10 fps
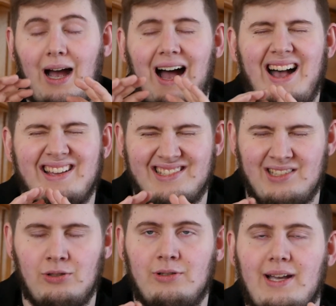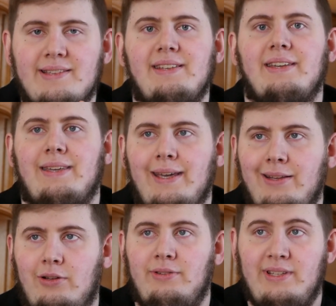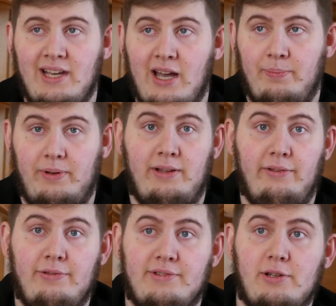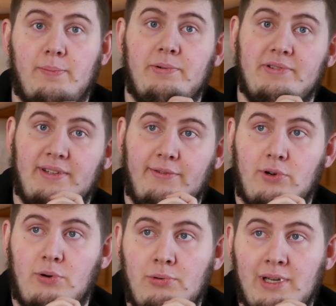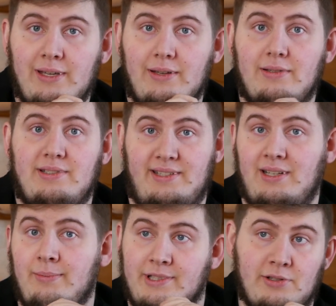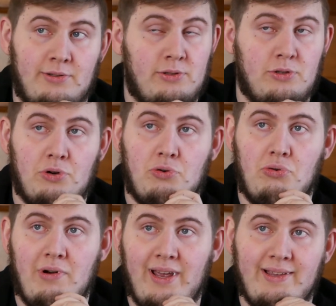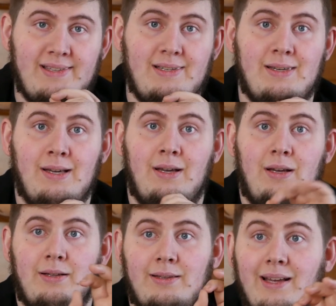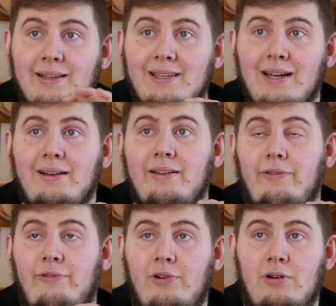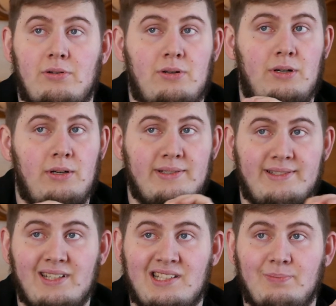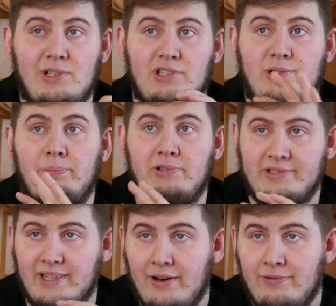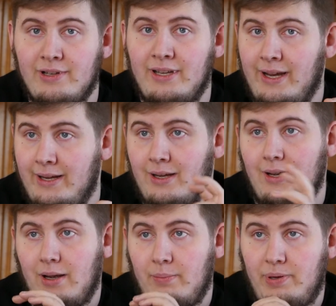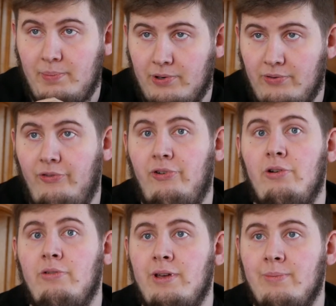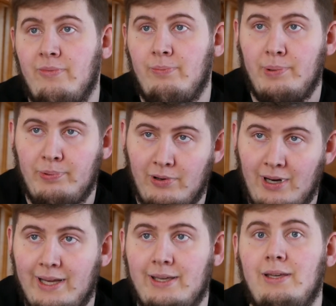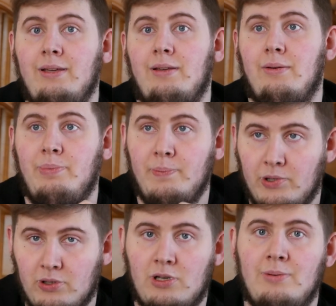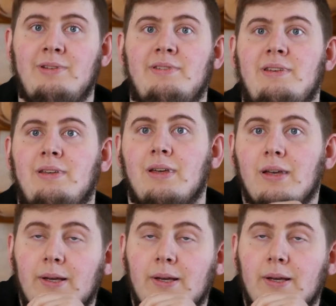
as long as they can on the app. And if you stop posting for a week, Instagram is gonna go crazy. That guy for 6 months posts every day, people following, people liking, people commenting,